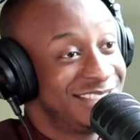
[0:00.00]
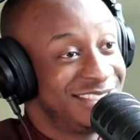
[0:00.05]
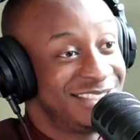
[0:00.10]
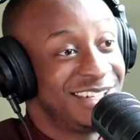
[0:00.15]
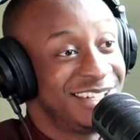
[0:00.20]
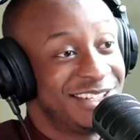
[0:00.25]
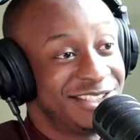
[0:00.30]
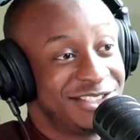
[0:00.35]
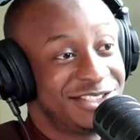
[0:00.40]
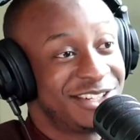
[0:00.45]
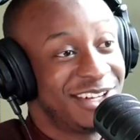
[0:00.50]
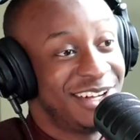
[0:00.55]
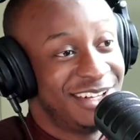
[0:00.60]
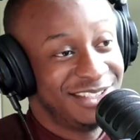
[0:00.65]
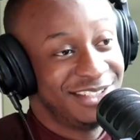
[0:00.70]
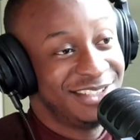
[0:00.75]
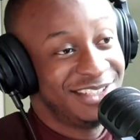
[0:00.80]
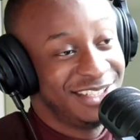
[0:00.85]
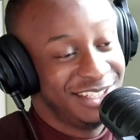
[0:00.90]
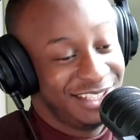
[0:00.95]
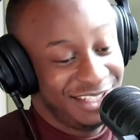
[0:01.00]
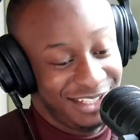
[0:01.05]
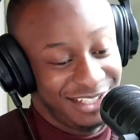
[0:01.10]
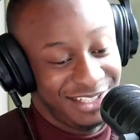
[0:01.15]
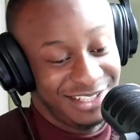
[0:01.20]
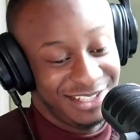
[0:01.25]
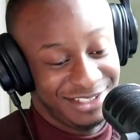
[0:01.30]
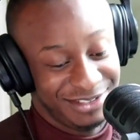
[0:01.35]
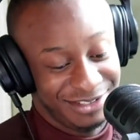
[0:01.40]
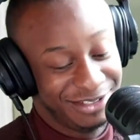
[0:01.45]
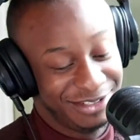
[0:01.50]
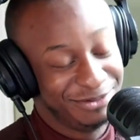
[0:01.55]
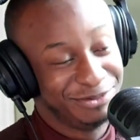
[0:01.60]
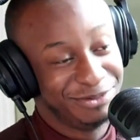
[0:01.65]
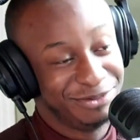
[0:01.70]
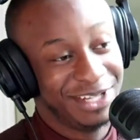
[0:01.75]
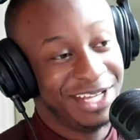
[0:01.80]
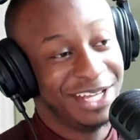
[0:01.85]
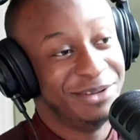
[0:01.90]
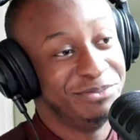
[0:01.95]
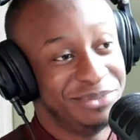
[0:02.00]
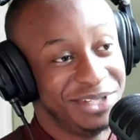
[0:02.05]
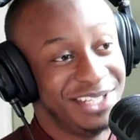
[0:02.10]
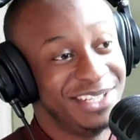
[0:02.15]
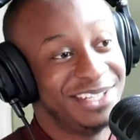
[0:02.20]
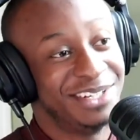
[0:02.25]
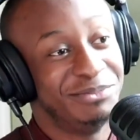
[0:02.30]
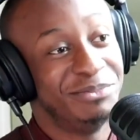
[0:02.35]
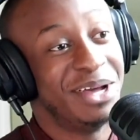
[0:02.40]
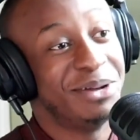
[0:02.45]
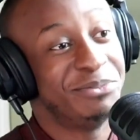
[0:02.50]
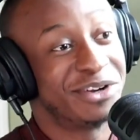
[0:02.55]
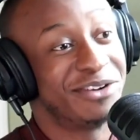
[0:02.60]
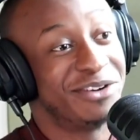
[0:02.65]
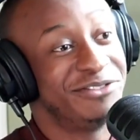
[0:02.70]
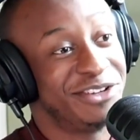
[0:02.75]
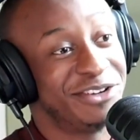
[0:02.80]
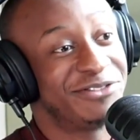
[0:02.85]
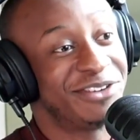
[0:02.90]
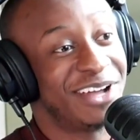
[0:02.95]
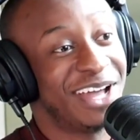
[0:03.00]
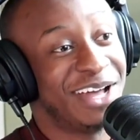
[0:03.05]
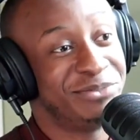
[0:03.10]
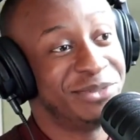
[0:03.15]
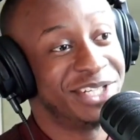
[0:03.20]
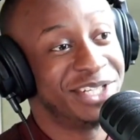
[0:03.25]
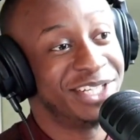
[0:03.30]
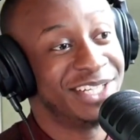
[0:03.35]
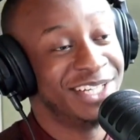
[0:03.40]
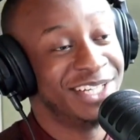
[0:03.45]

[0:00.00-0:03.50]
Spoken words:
touched on him being a member of your family.